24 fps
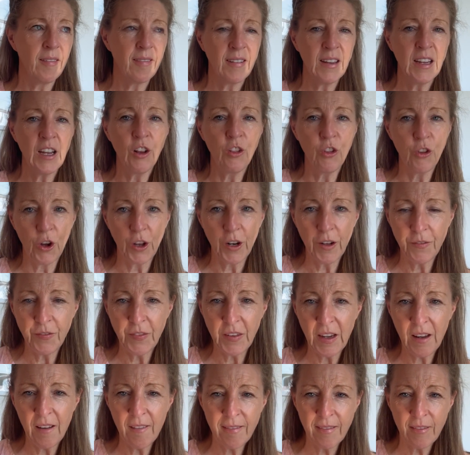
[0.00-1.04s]
see a lot of
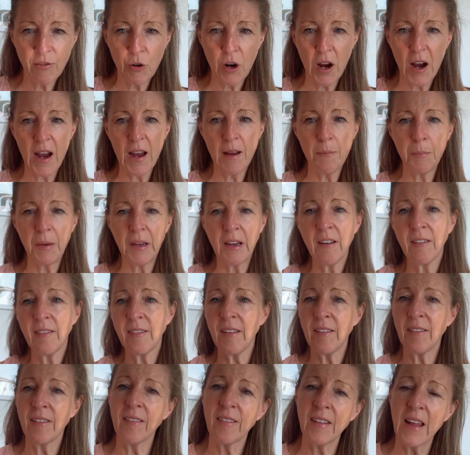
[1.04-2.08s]
this, right? Because
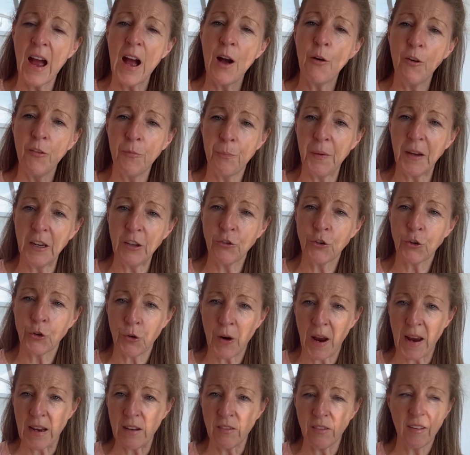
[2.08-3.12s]
this is how we've been
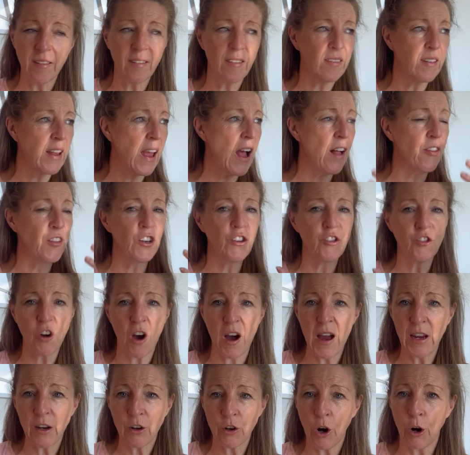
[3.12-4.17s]
trained. This is how the
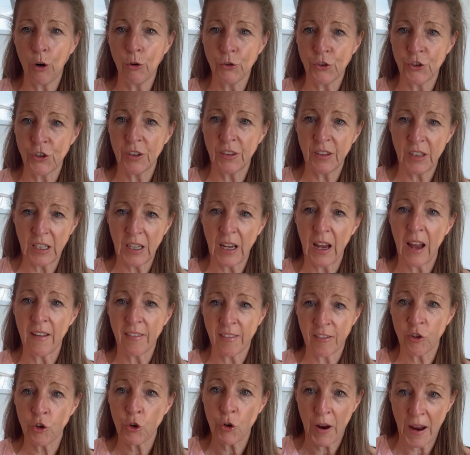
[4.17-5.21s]
diet culture thing
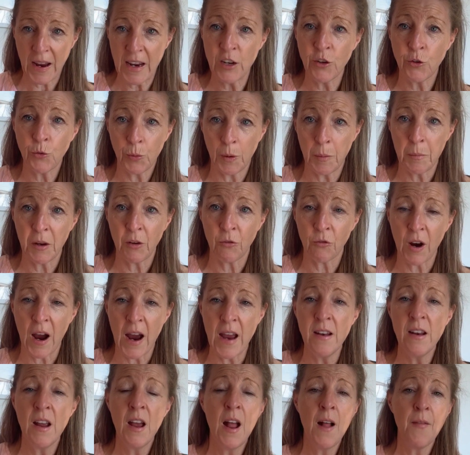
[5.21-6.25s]
has trained women,
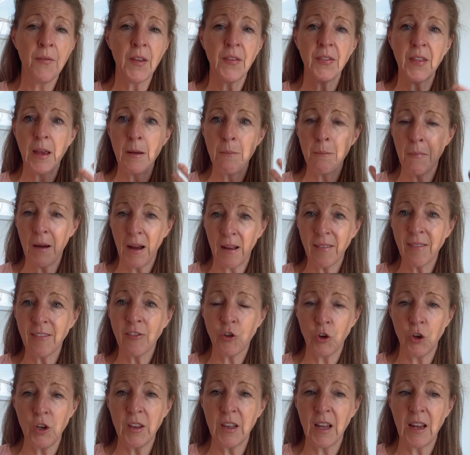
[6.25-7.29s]
right? That they must
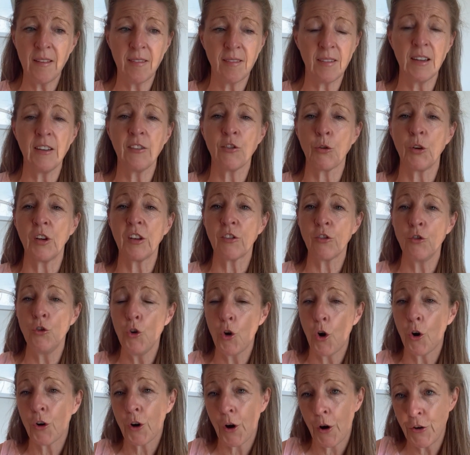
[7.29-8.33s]
do these things or it's
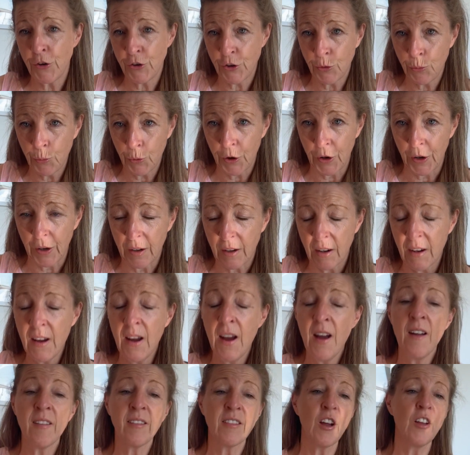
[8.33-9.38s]
not going to work.
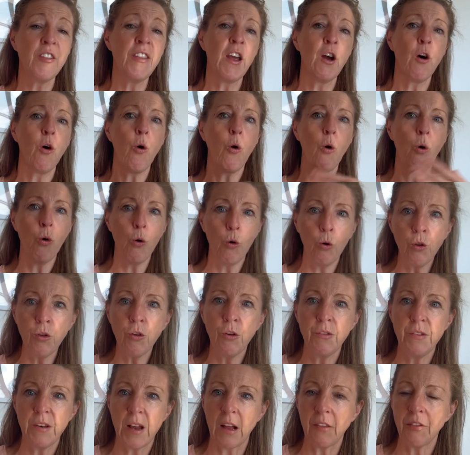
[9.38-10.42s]
So they're all
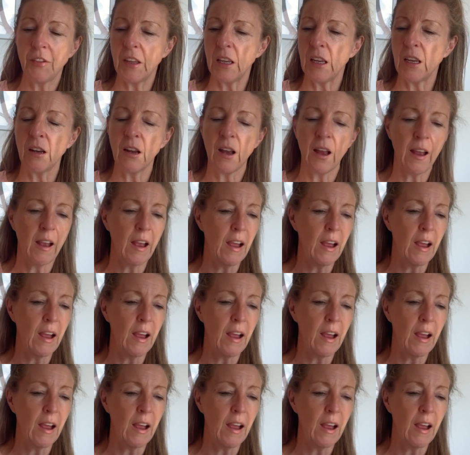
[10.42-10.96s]
or nothing.